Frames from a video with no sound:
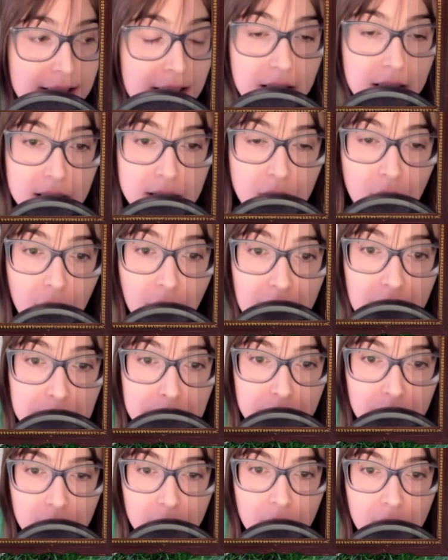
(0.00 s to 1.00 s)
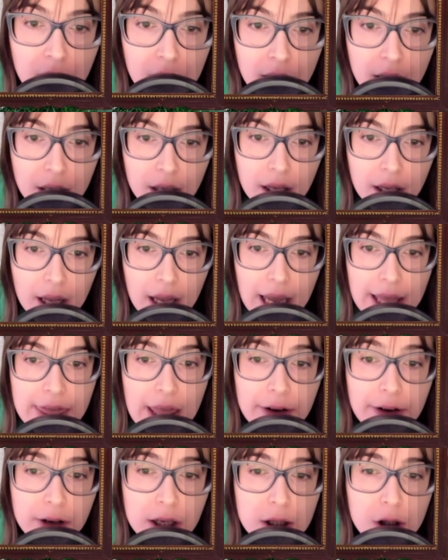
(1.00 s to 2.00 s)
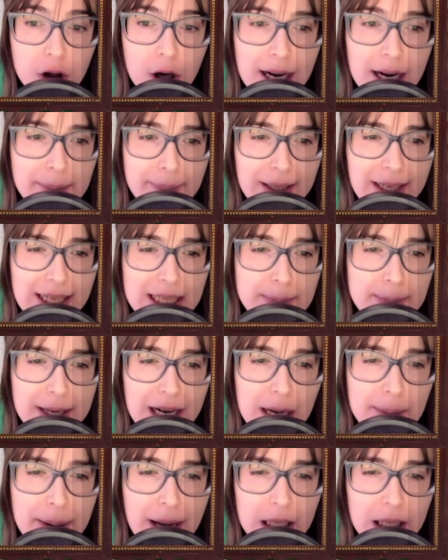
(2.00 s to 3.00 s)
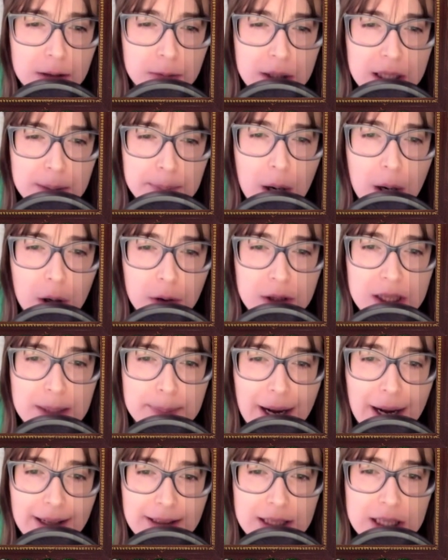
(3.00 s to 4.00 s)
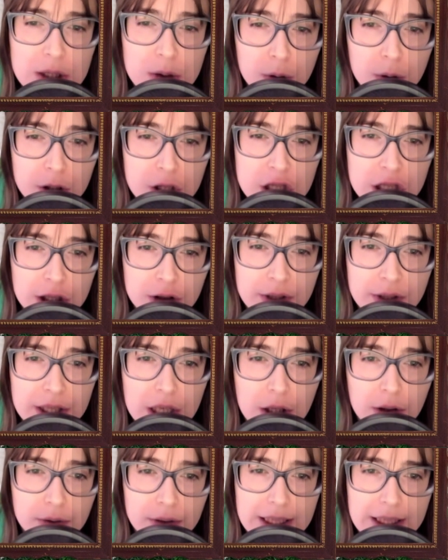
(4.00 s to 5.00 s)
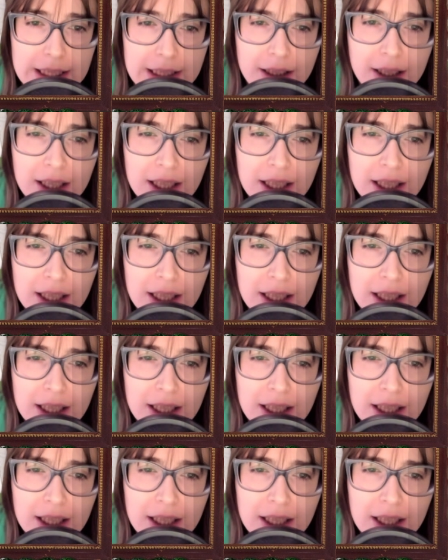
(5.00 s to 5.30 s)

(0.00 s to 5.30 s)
It's horrible. And that requirement has been upheld when imposed upon school children only.